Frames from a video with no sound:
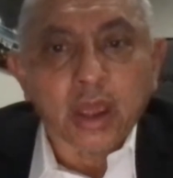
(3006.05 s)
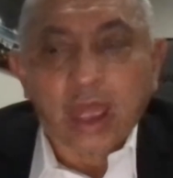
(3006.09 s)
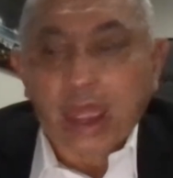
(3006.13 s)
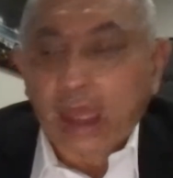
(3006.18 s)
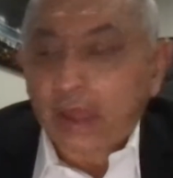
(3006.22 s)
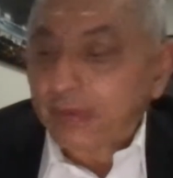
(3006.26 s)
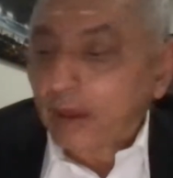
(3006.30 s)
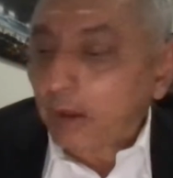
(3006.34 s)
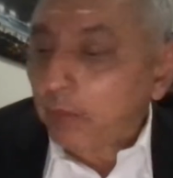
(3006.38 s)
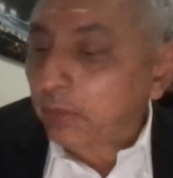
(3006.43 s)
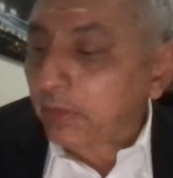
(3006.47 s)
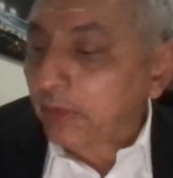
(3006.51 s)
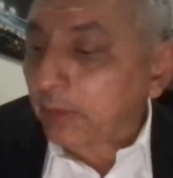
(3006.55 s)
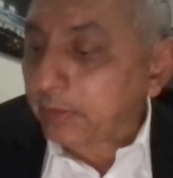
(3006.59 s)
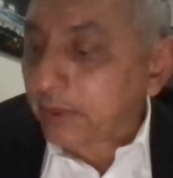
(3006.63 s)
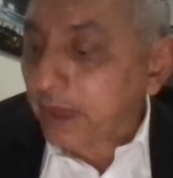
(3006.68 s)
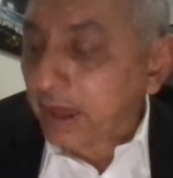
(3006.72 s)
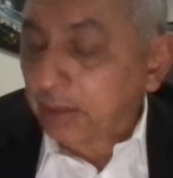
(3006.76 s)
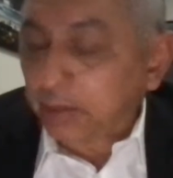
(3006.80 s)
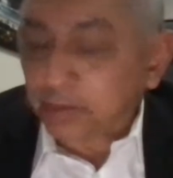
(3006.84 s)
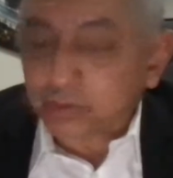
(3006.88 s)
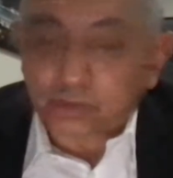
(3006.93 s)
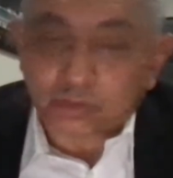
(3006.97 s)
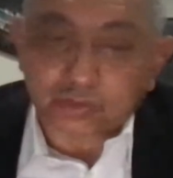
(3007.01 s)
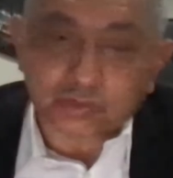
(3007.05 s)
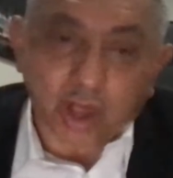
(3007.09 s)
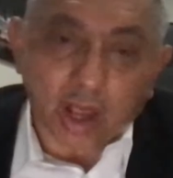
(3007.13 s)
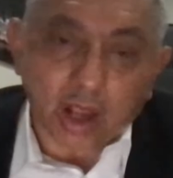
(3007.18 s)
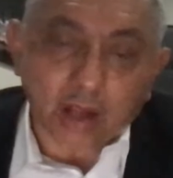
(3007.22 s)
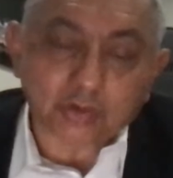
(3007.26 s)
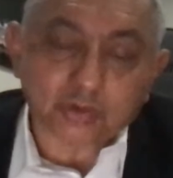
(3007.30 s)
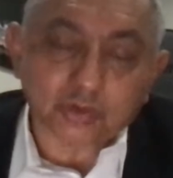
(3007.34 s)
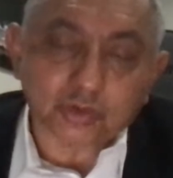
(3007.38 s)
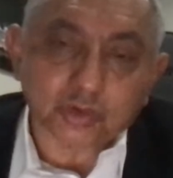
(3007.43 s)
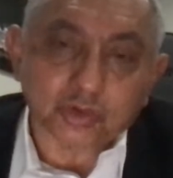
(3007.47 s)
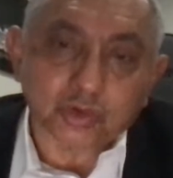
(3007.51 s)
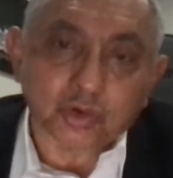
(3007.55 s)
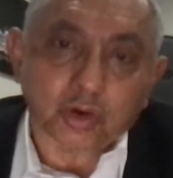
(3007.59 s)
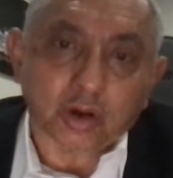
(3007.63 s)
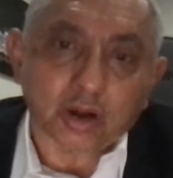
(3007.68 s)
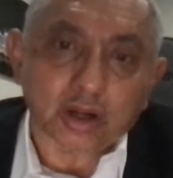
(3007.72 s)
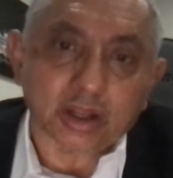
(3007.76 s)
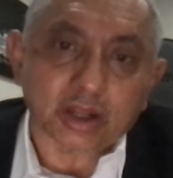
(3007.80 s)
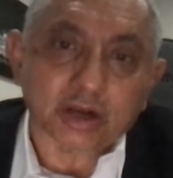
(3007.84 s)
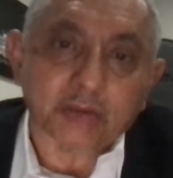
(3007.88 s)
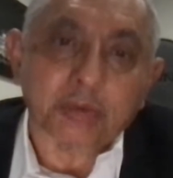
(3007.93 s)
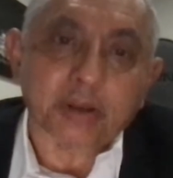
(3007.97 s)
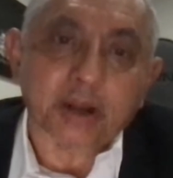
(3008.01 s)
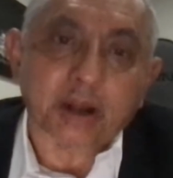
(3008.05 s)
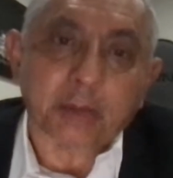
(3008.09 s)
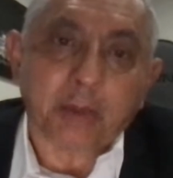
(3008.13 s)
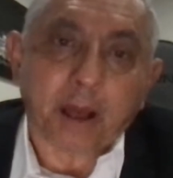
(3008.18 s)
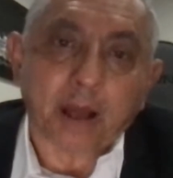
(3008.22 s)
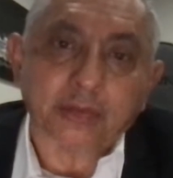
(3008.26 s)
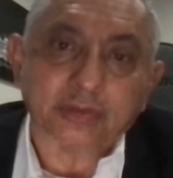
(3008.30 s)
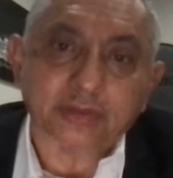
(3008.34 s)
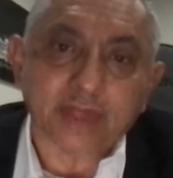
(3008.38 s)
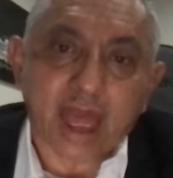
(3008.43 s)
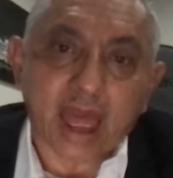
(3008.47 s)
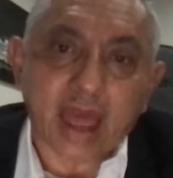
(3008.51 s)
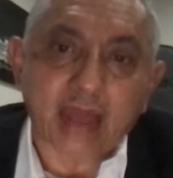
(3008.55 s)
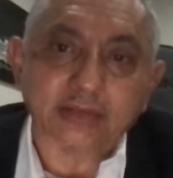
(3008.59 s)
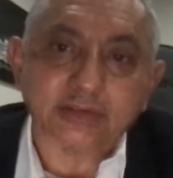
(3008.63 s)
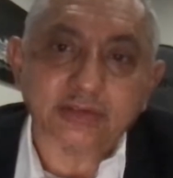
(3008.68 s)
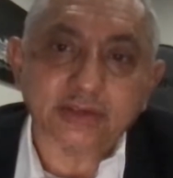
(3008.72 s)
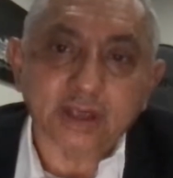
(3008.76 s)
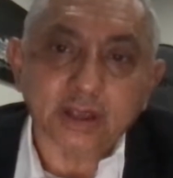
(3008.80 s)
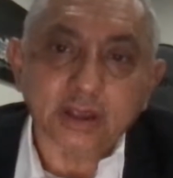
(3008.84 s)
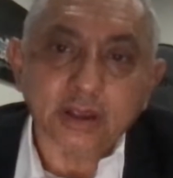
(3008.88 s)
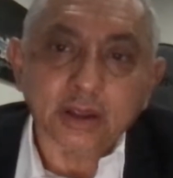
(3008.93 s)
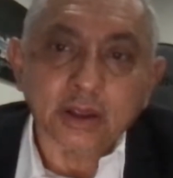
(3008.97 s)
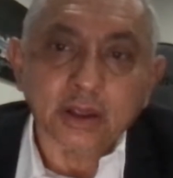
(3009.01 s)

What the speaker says: And I want to be able to talk to you a little bit about that